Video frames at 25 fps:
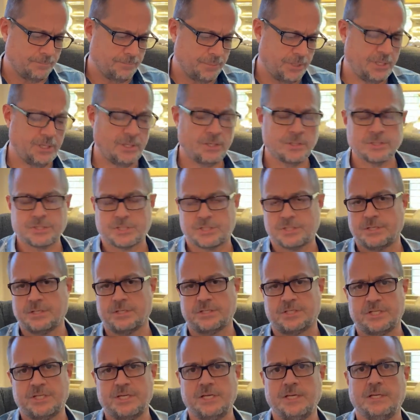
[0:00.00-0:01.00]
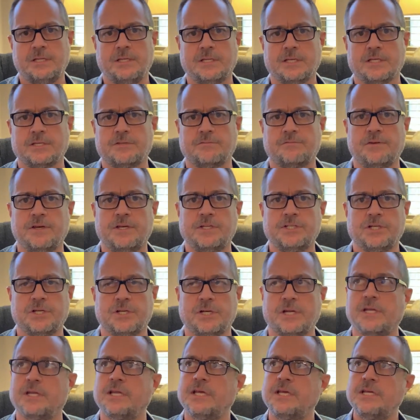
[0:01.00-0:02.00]
Peter's seeing this
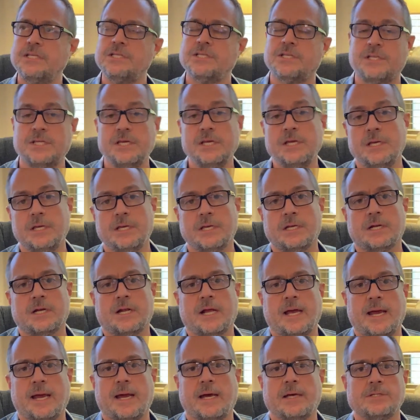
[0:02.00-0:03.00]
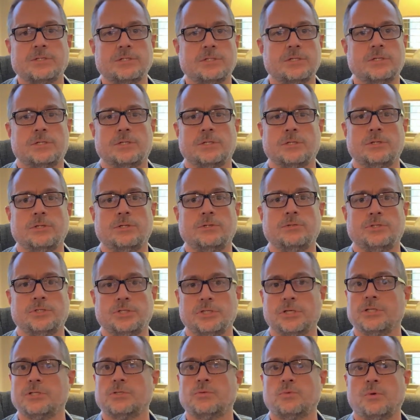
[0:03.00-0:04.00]
vision and he's thinking it has to do
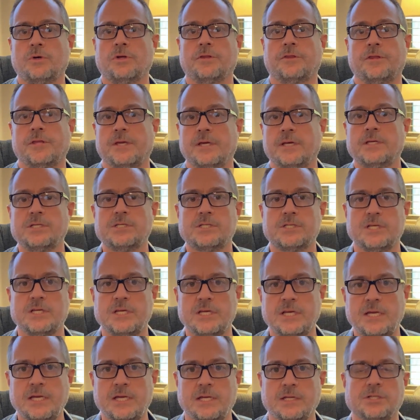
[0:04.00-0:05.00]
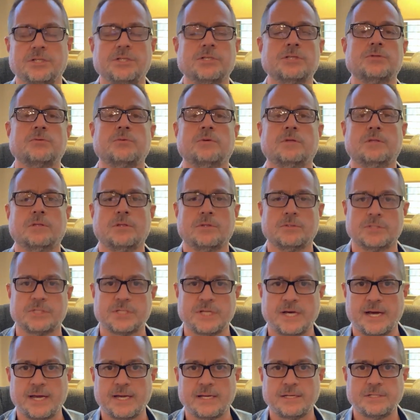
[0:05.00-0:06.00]
just with things to eat, just with those
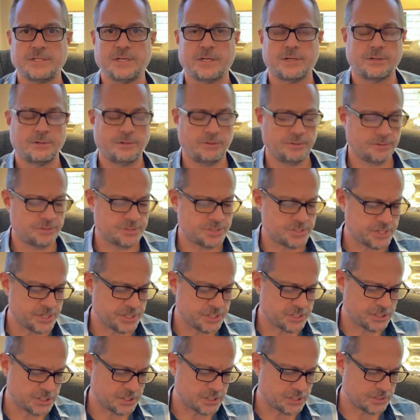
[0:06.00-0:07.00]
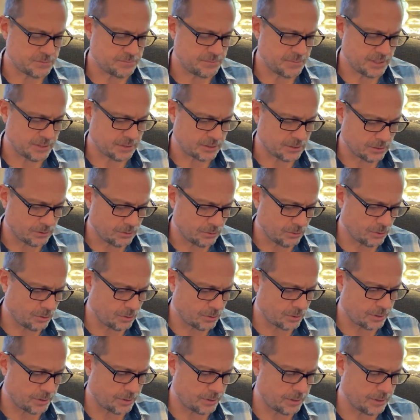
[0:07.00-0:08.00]
dietary restrictions. But the
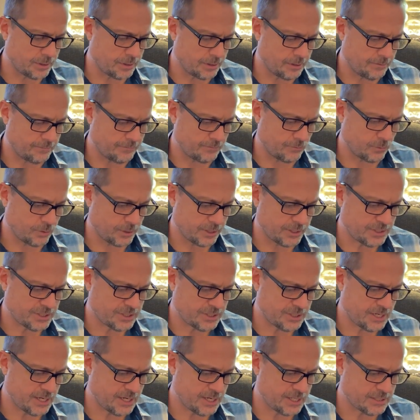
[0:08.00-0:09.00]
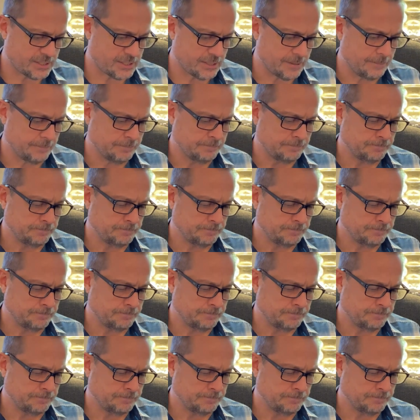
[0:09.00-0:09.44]
Lord, in a voice, says,